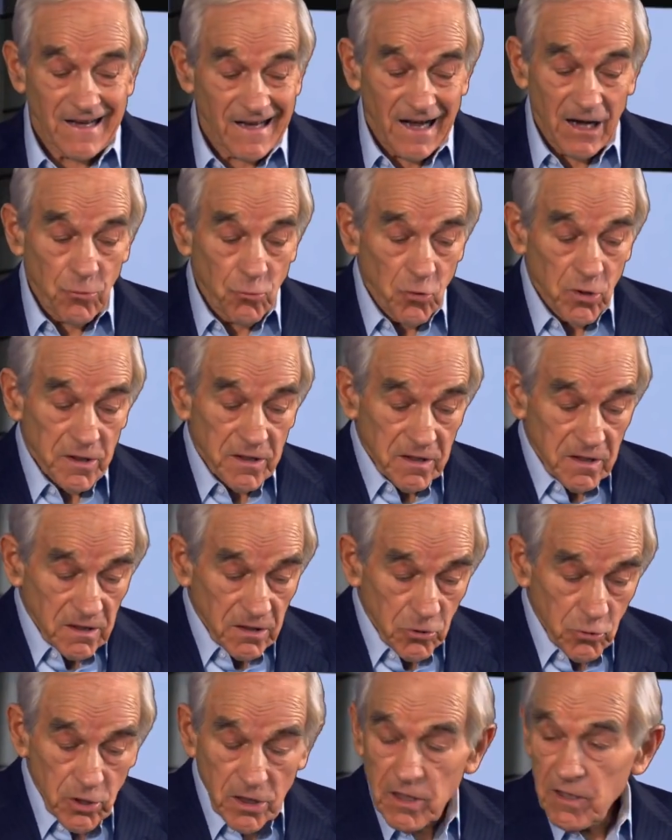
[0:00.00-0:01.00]
I wouldn't
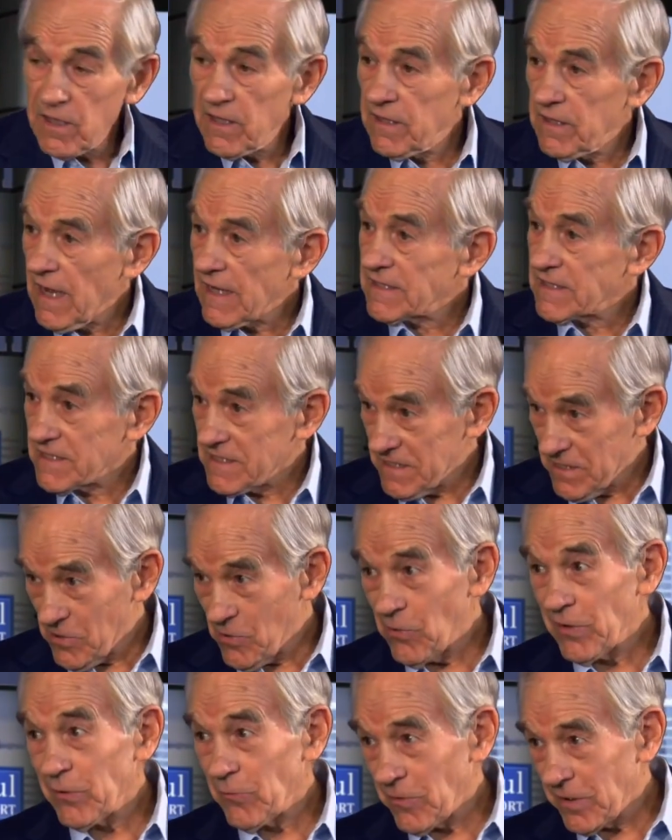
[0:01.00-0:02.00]
agree that that's the
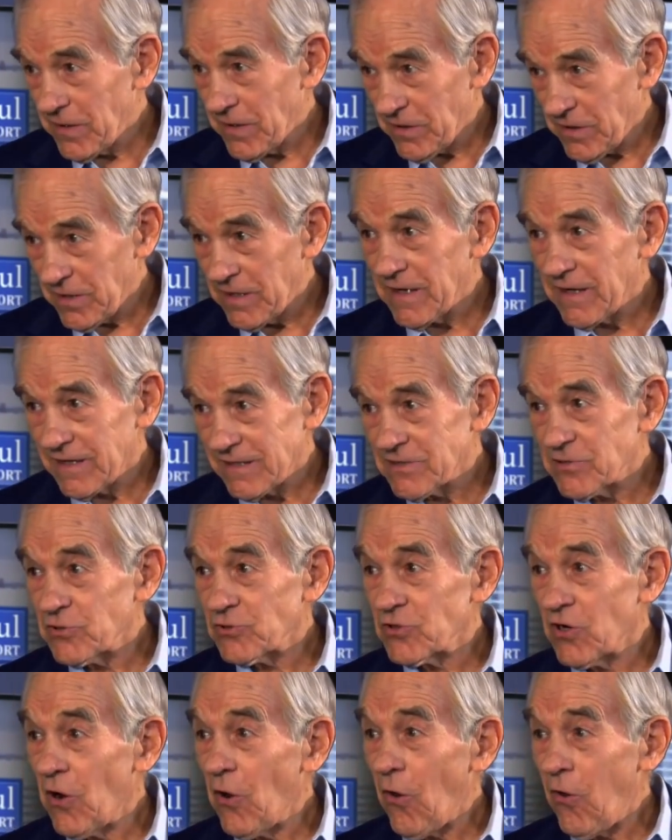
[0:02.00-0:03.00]
only one thing, because
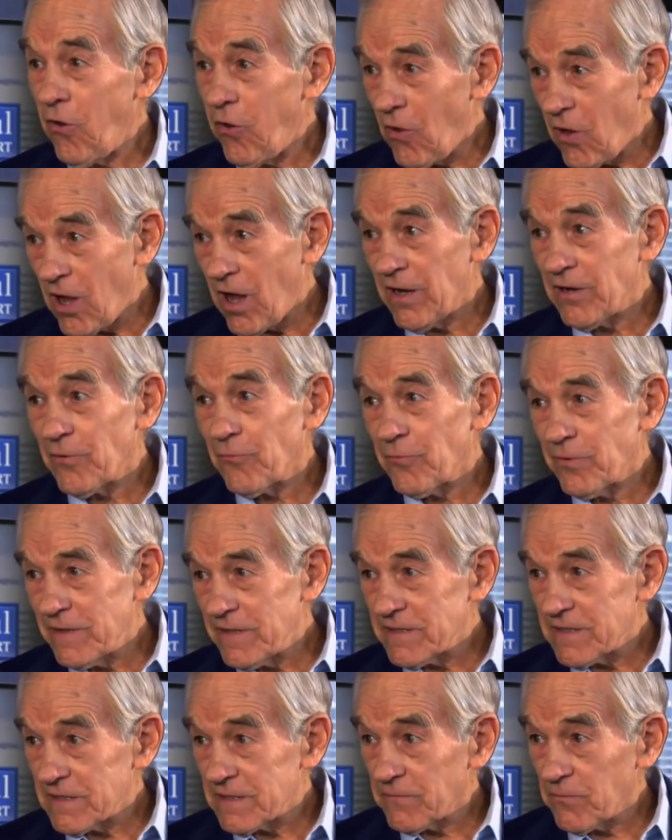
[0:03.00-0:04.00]
there's a lot of
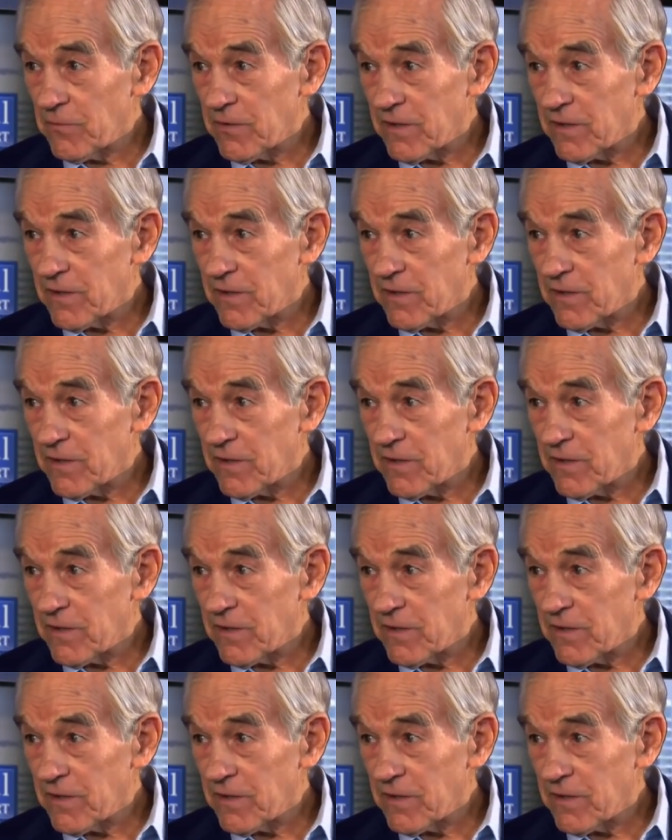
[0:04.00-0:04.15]
reasons for